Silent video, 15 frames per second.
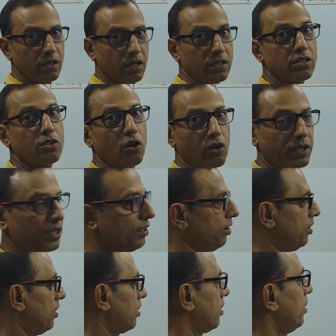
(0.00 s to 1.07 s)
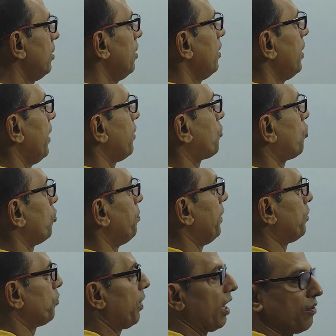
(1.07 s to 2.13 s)
It's not integer. It could
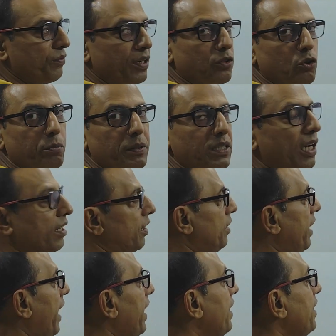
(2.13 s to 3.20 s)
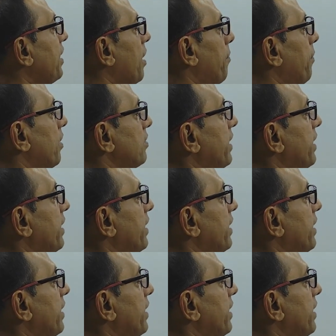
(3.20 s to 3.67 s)
be 12, it could be 13, any number.